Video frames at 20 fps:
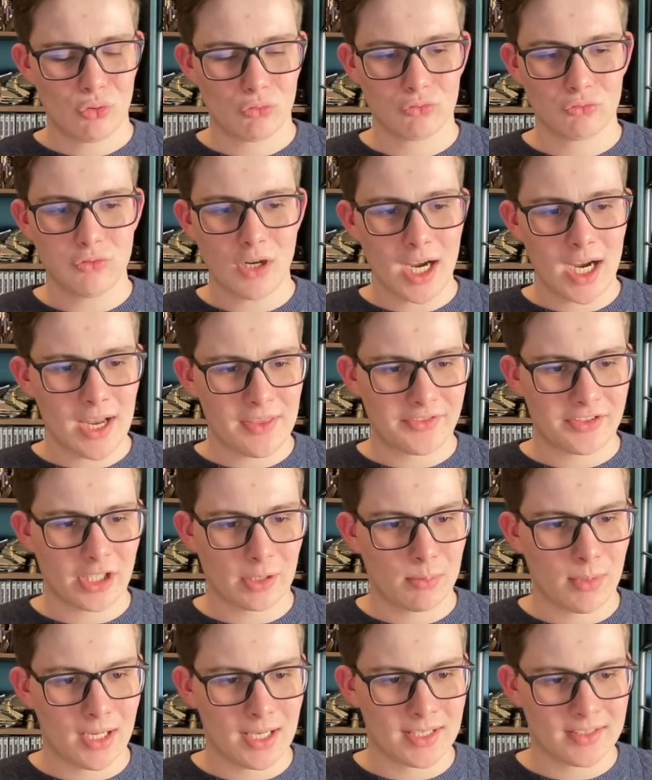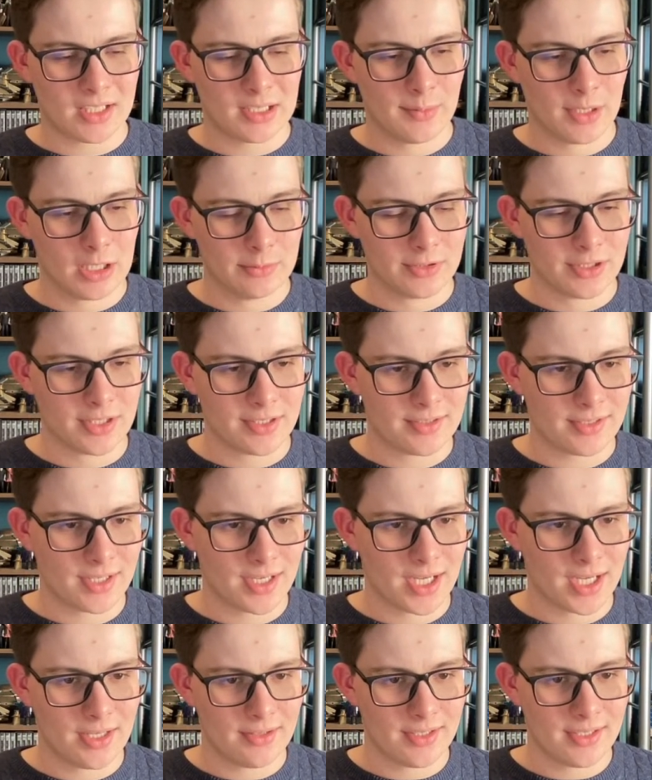right at the top of my list at the moment.
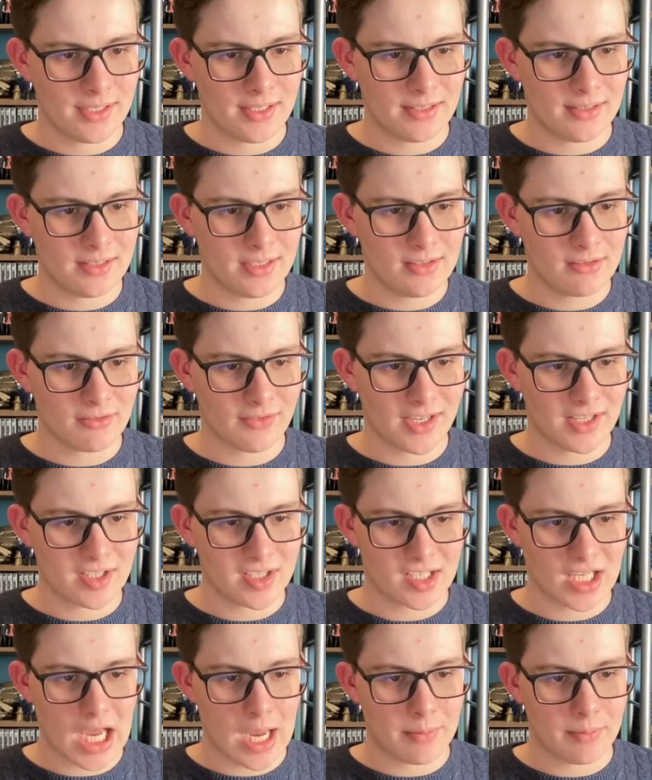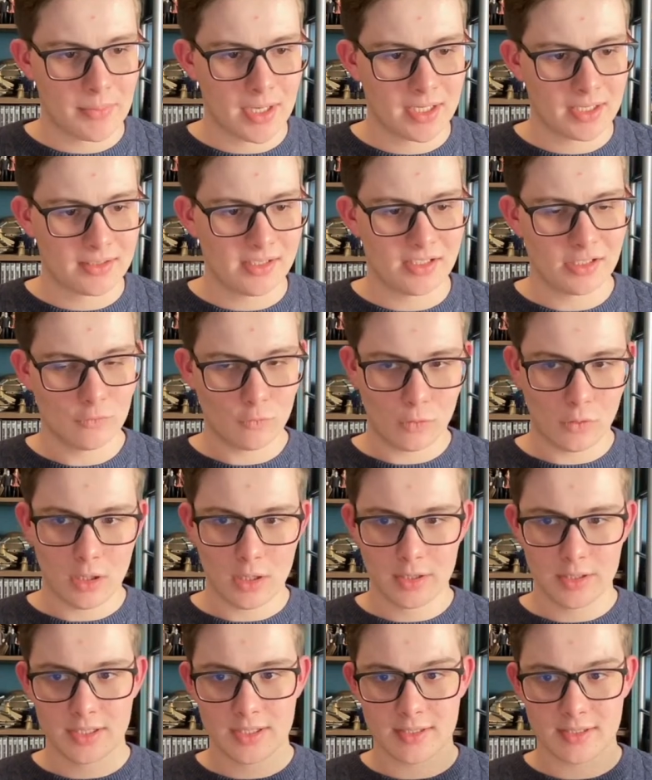Uh, the the Revenge Cyberman because it's the
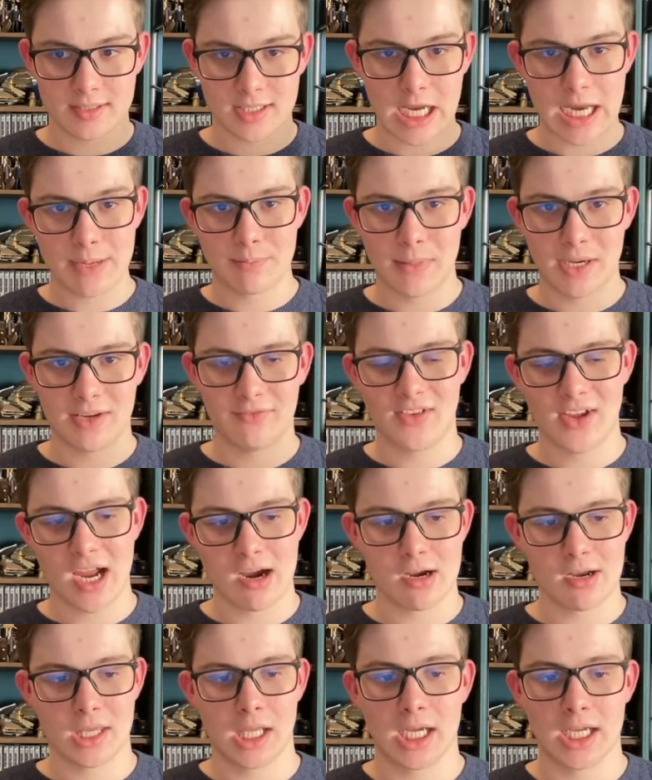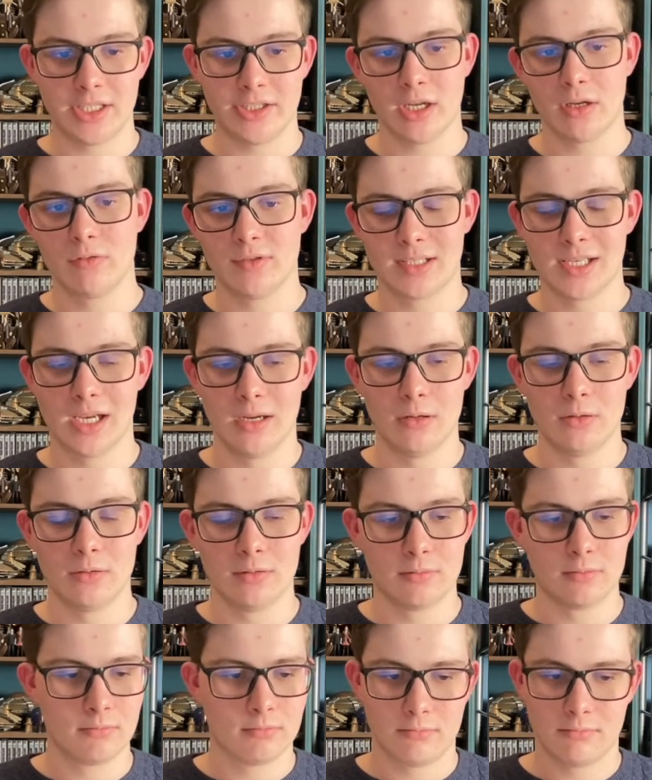one Cyberman variant I don't
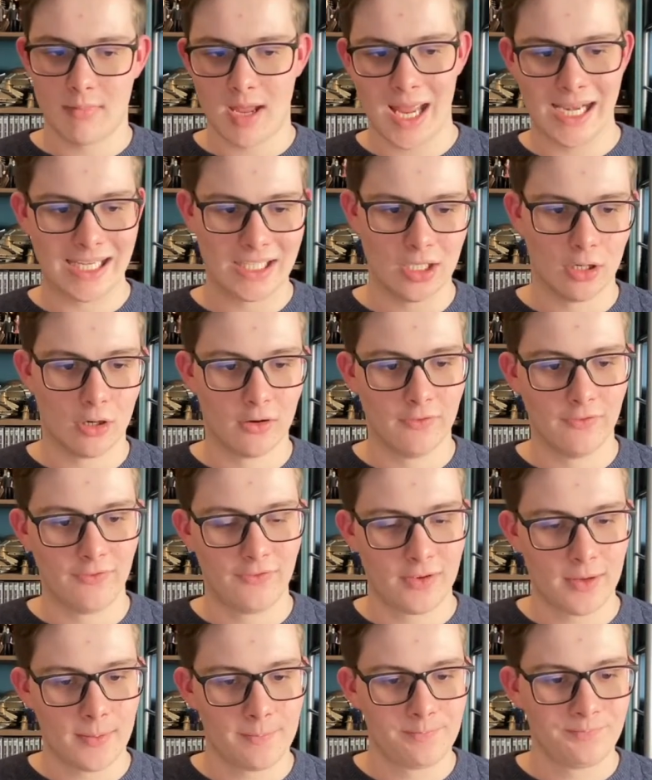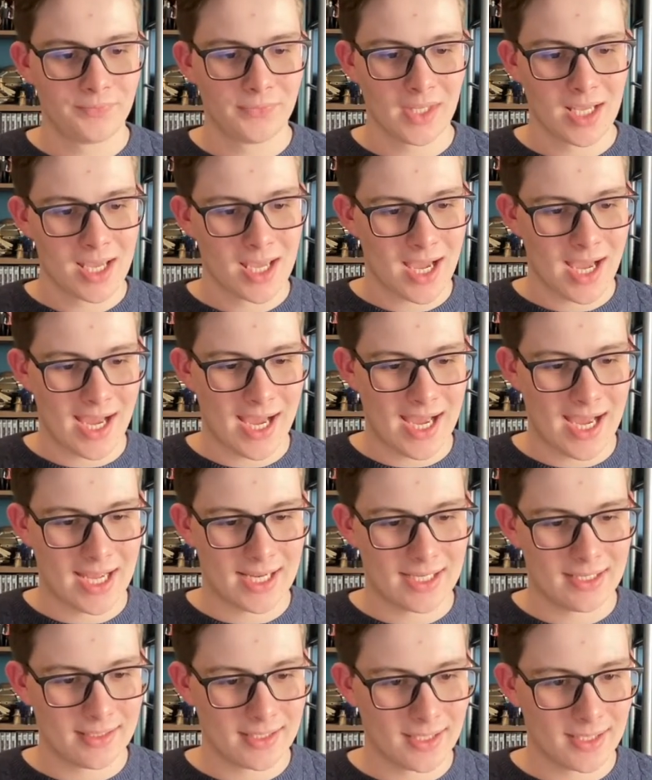own any of,
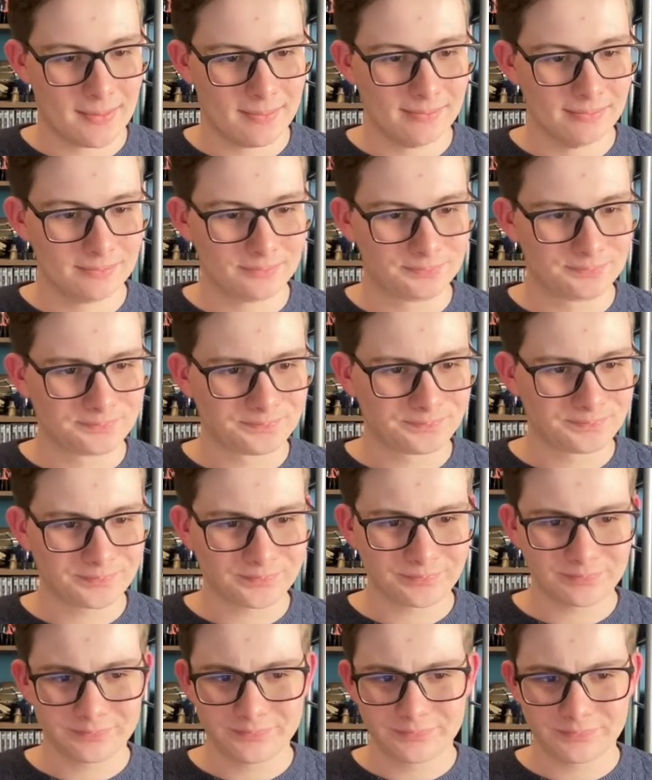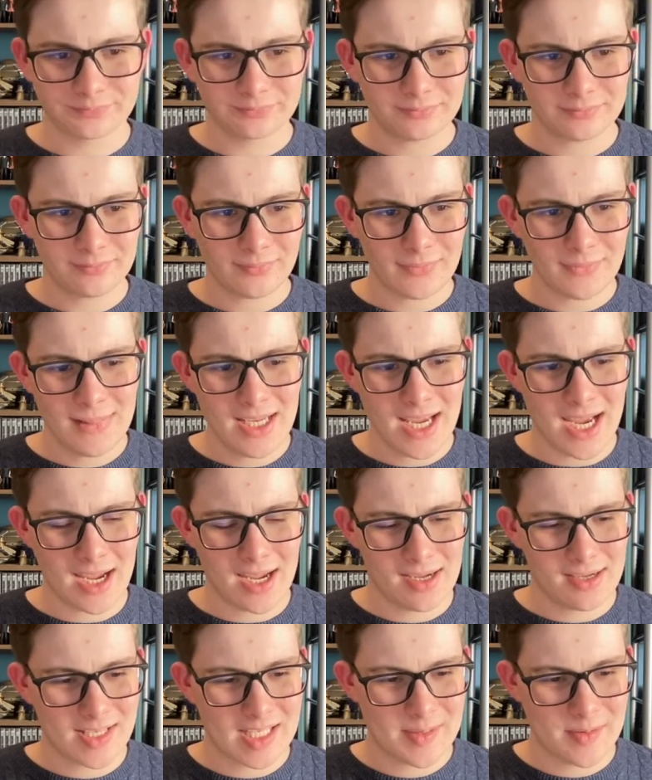and um, yeah,
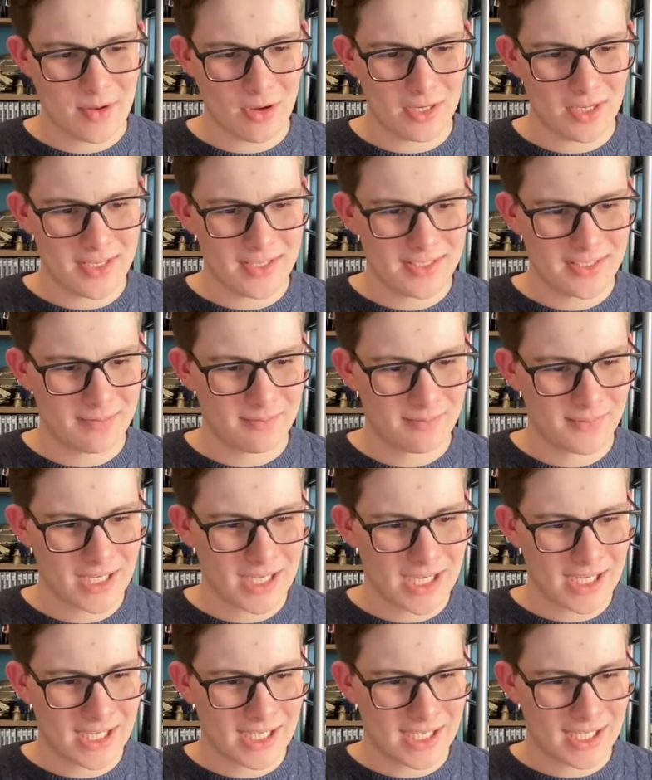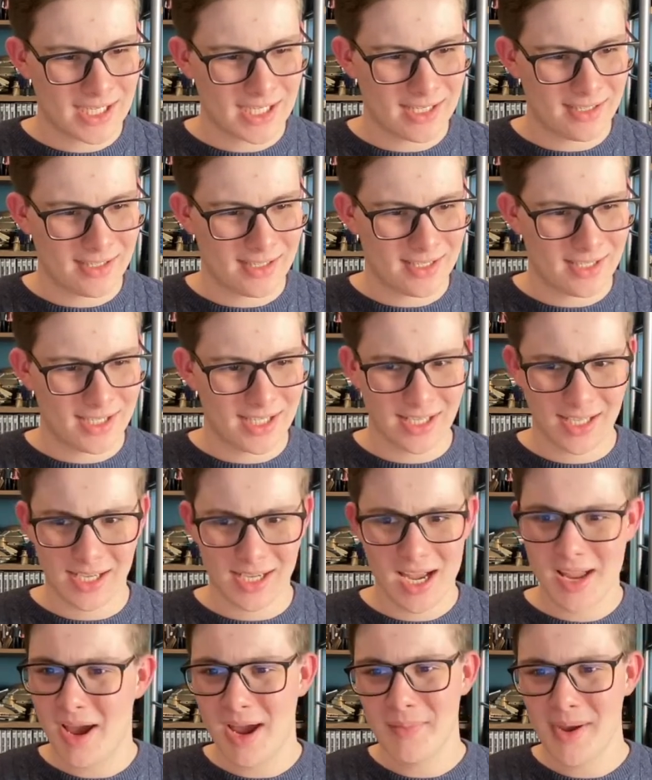to be honest, I,
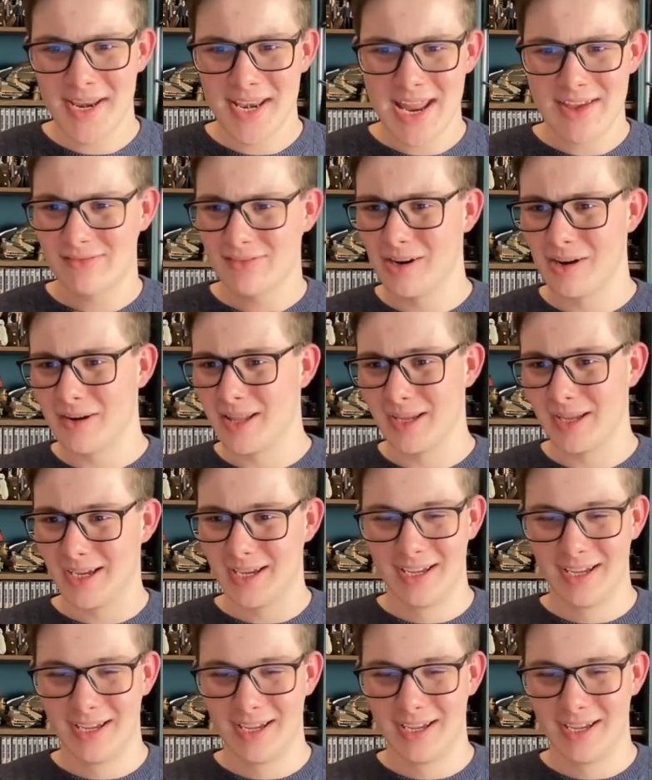I, I might never own it.